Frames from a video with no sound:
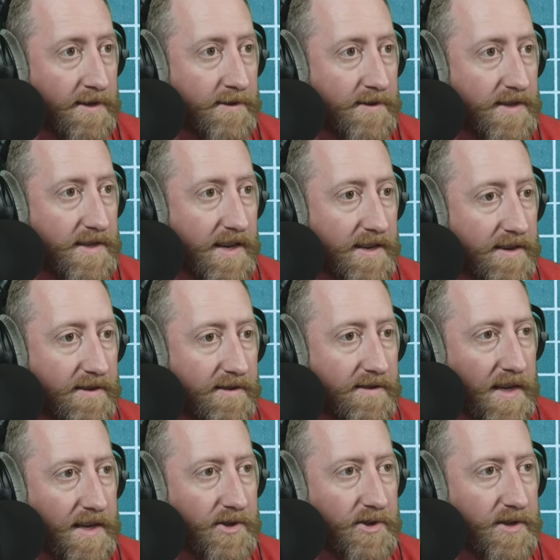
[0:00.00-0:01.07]
Standard,
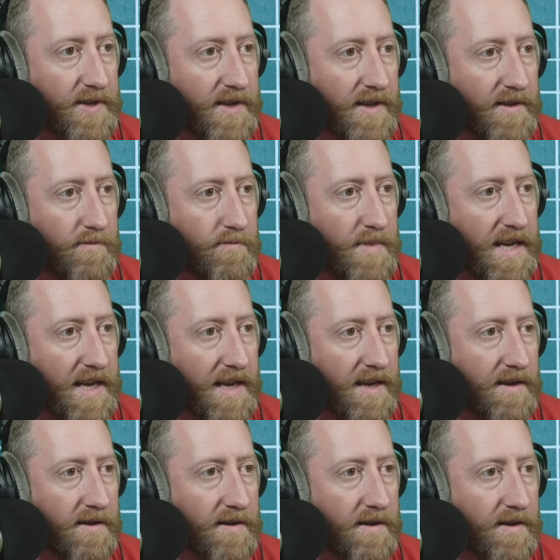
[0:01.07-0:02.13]
interesting.
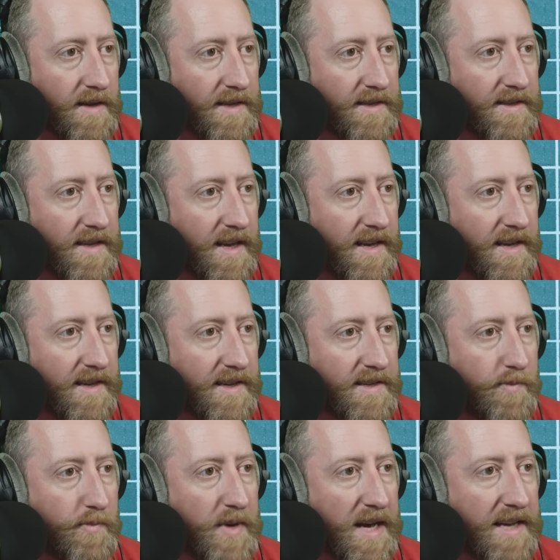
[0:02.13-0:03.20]
Mini, it says
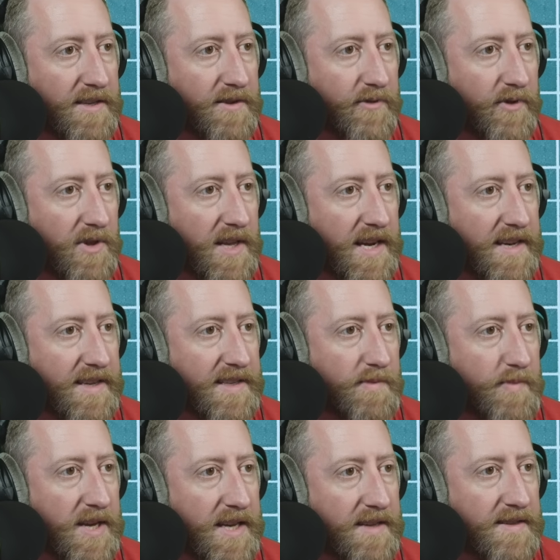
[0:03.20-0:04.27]
best for latest
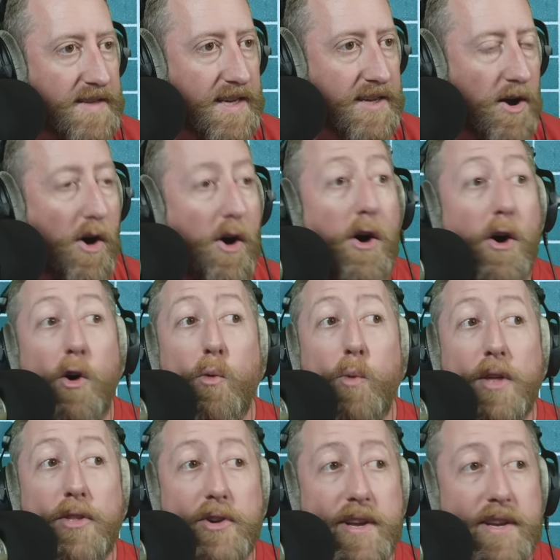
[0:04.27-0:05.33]
speeds in all
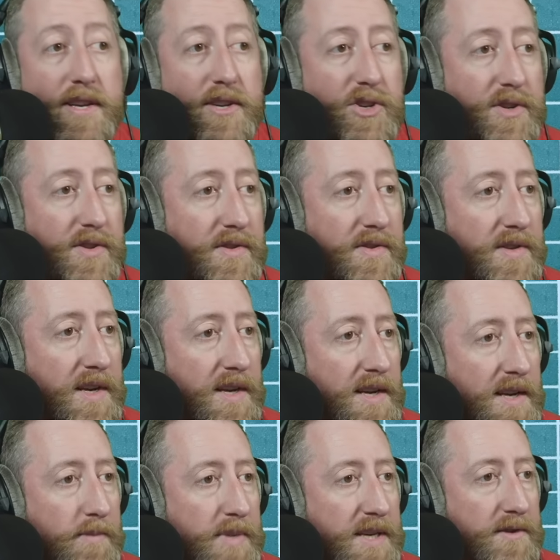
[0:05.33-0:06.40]
weather conditions,
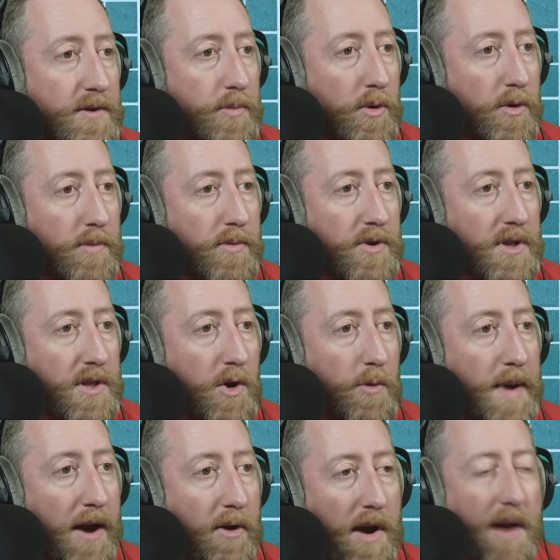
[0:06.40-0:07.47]
best for portable and low
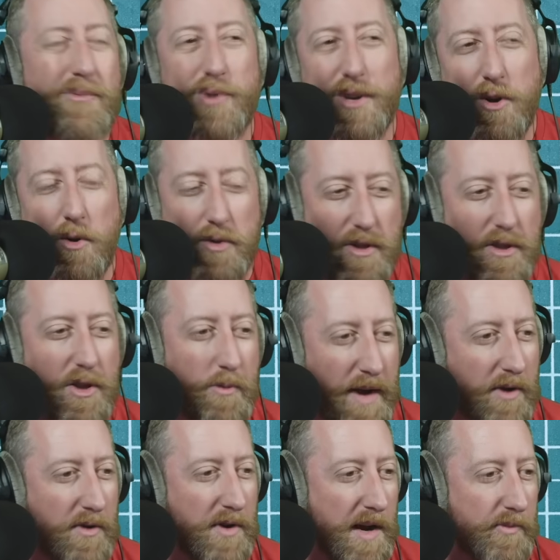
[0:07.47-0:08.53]
power. We go with the low
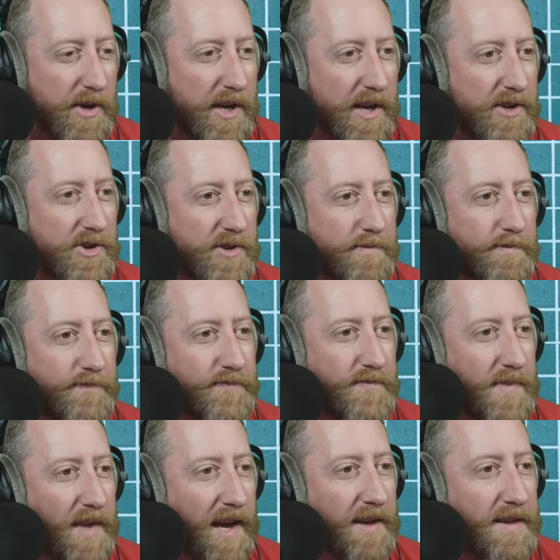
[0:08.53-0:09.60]
power application.
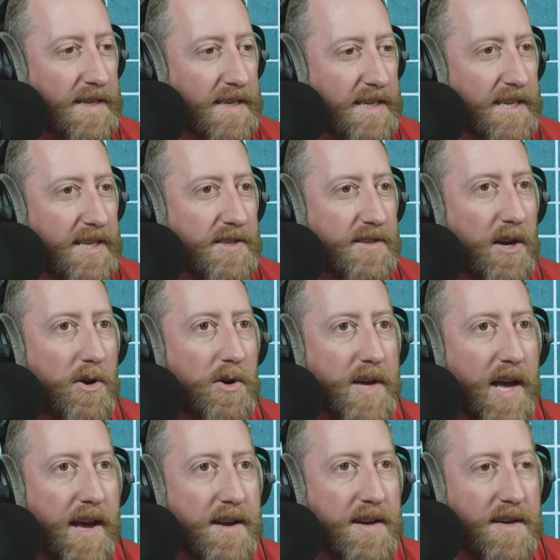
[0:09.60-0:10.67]
Yeah, so
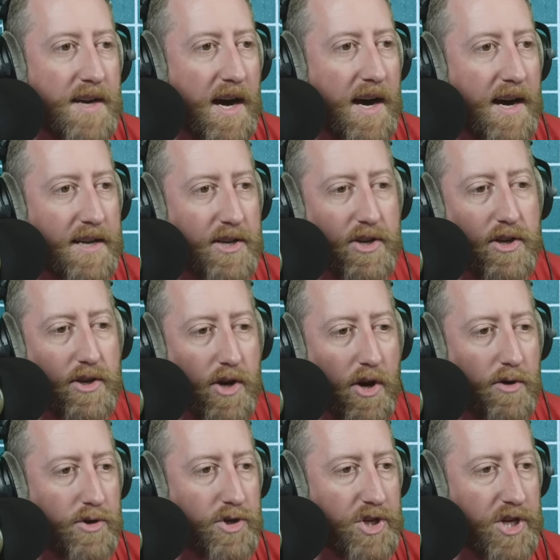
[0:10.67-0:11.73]
okay, uh you can
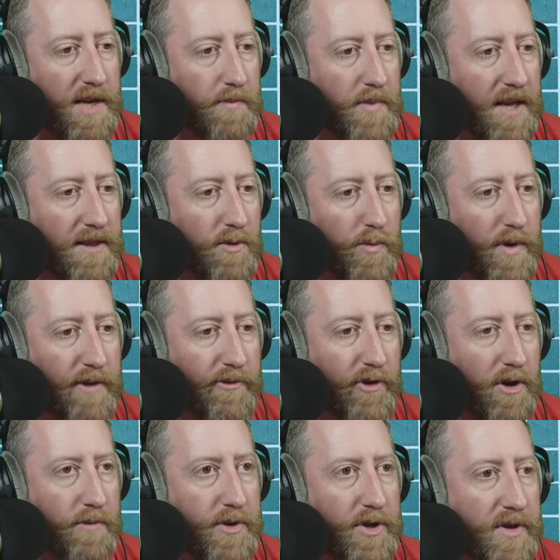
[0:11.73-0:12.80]
go cheap, get the
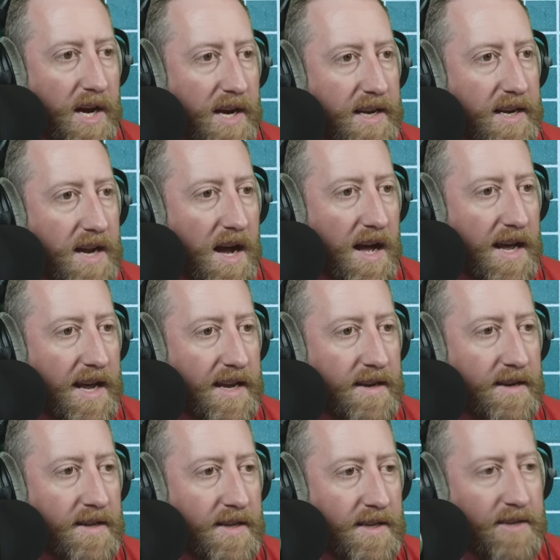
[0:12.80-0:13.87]
reverb, two ninety-nine.